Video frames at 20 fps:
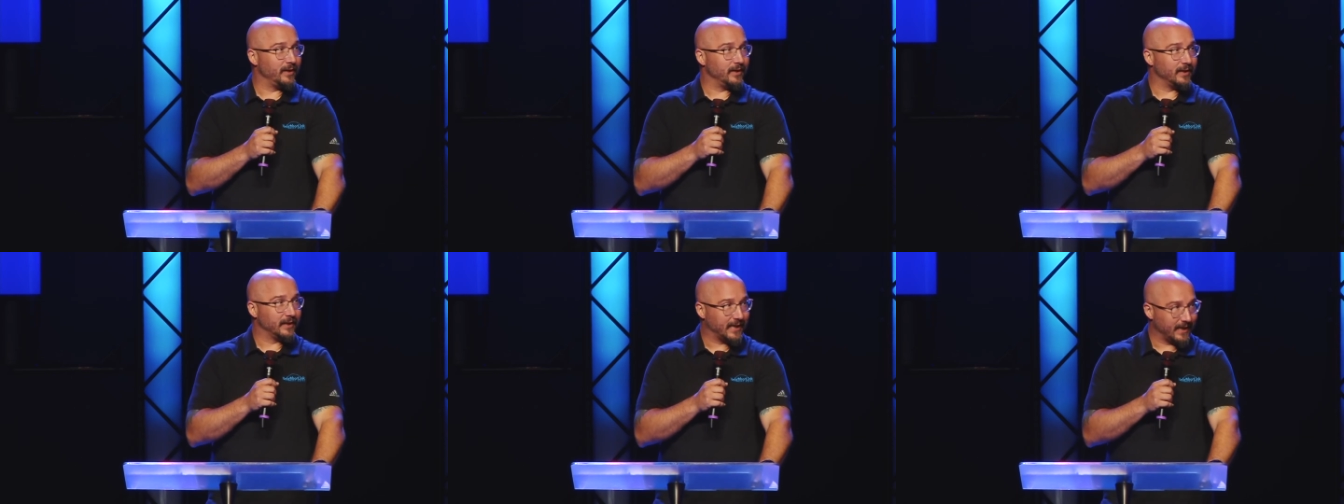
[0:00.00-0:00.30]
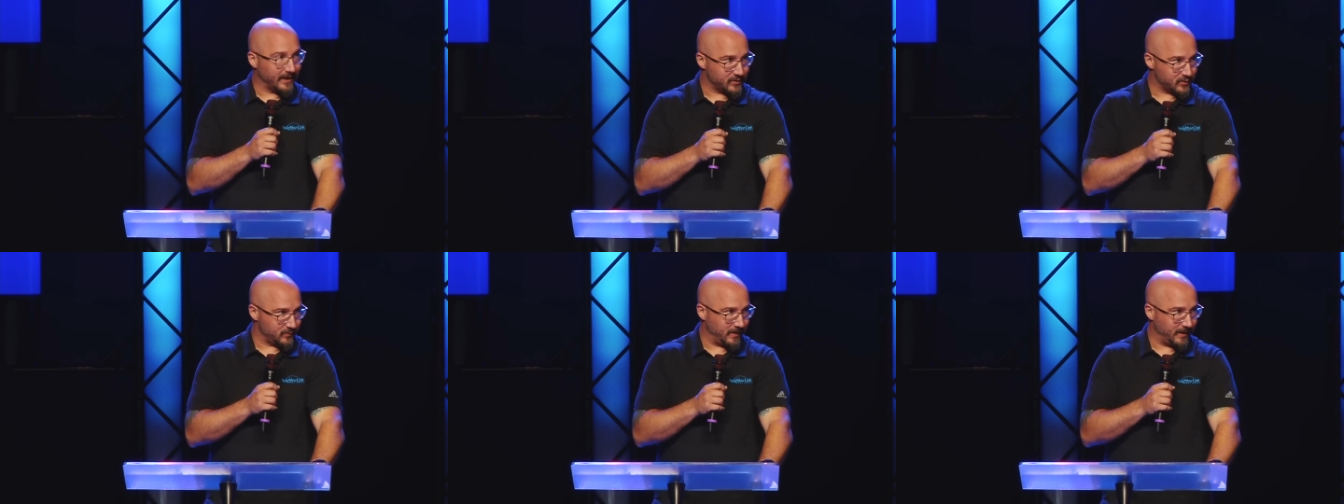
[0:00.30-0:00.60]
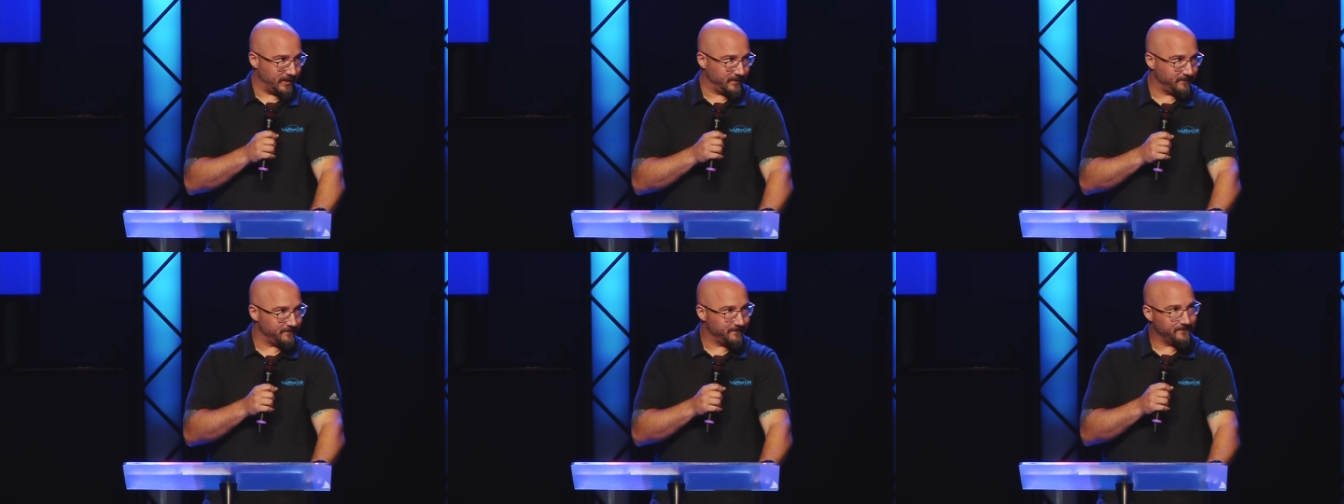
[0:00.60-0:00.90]
to catch
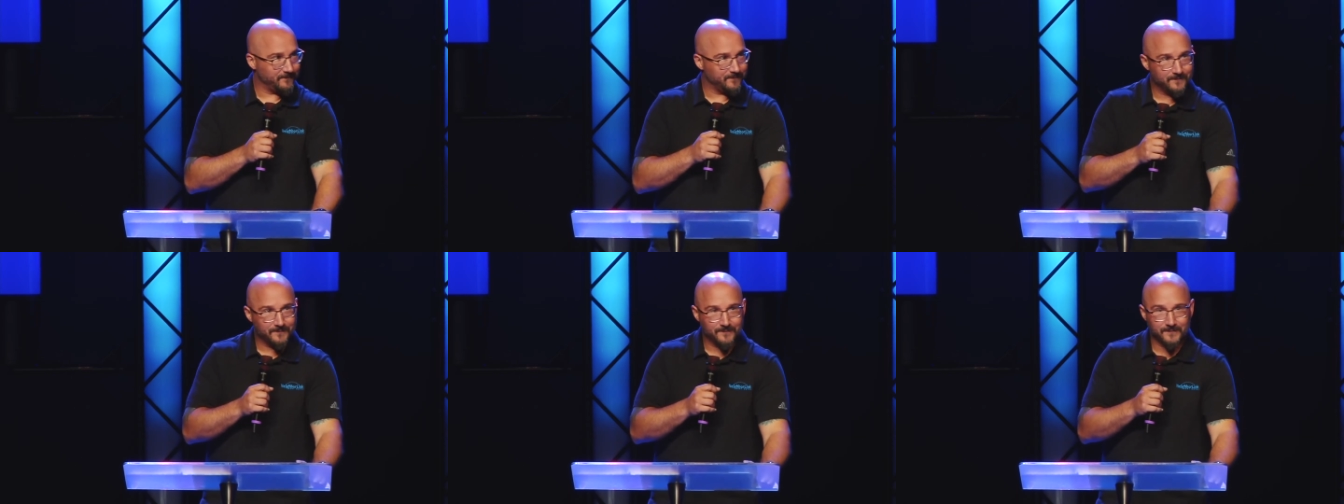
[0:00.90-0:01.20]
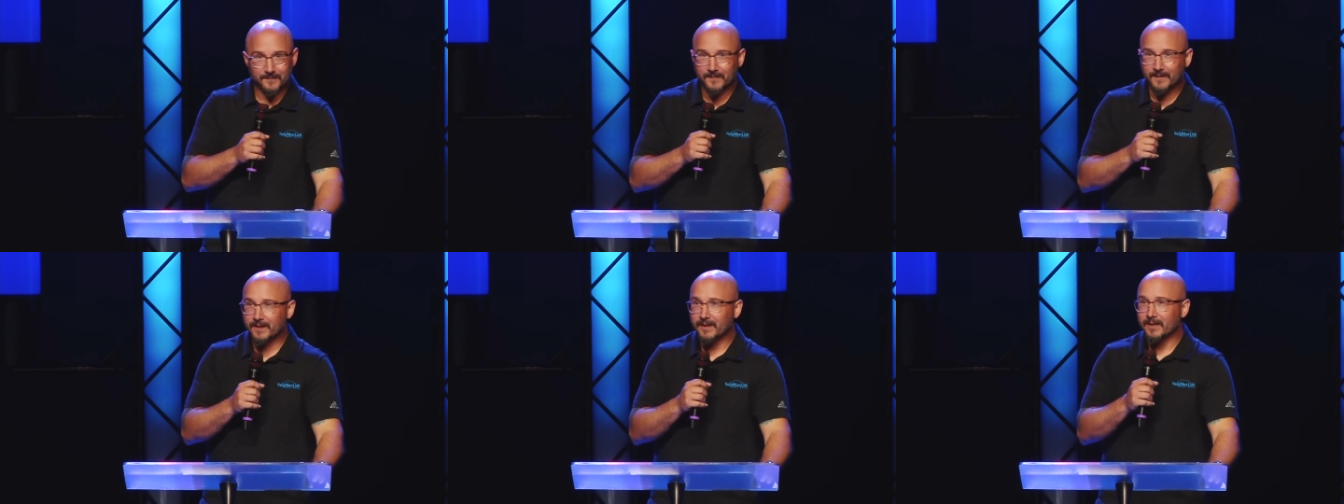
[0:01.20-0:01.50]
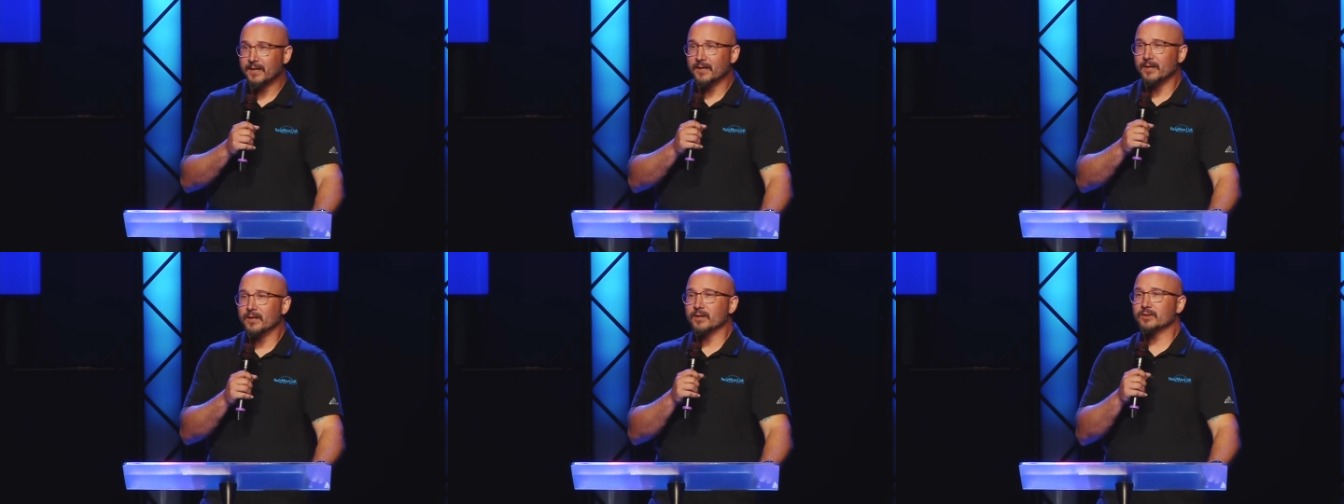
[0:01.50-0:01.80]
me.
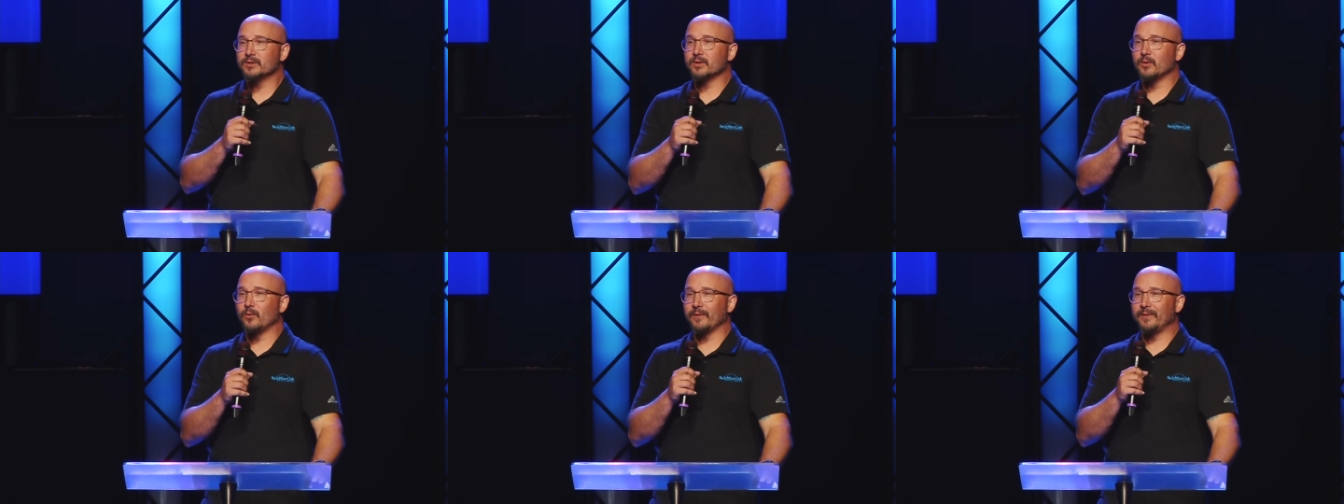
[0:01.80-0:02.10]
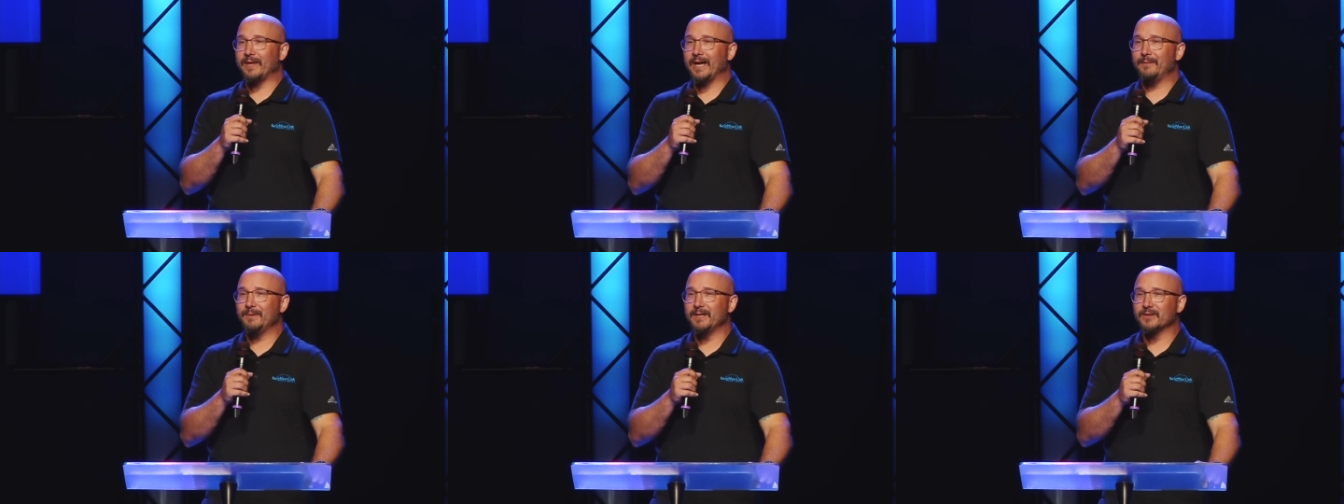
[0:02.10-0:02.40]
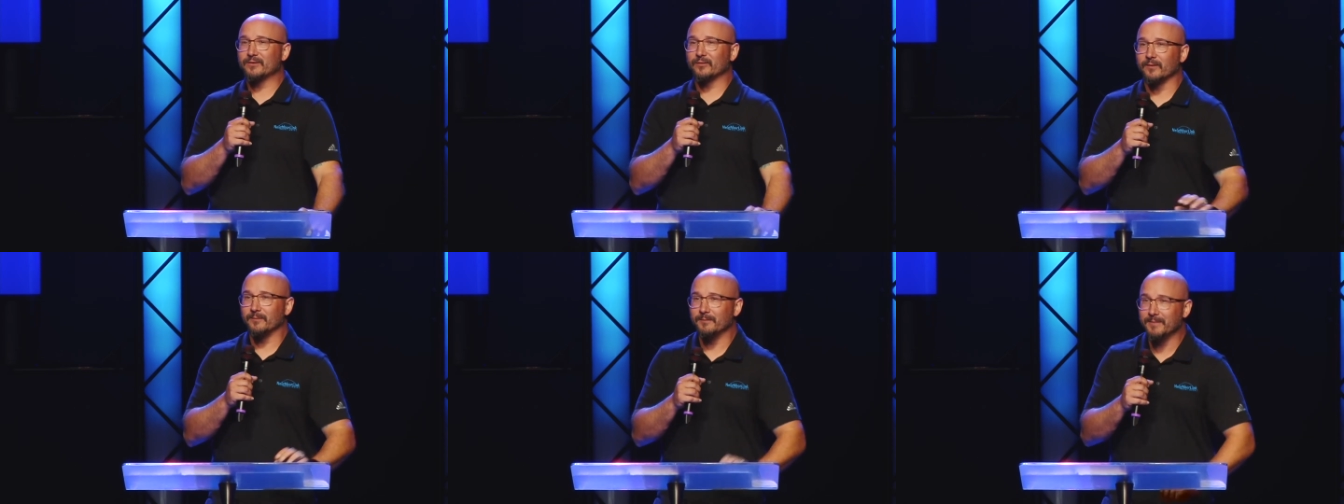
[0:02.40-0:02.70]
So, what that
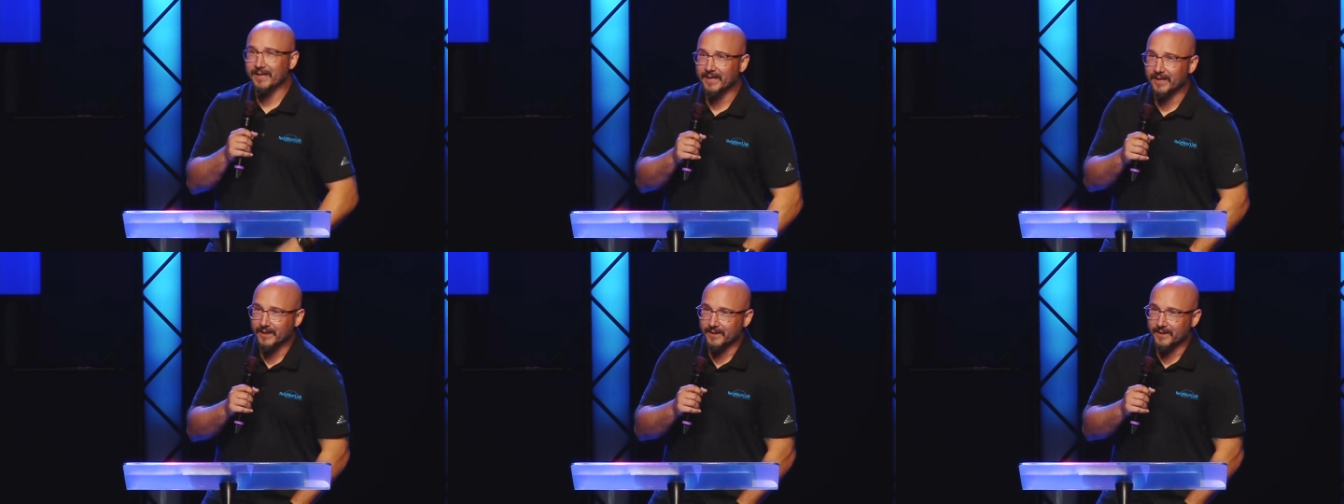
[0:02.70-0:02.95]
means for me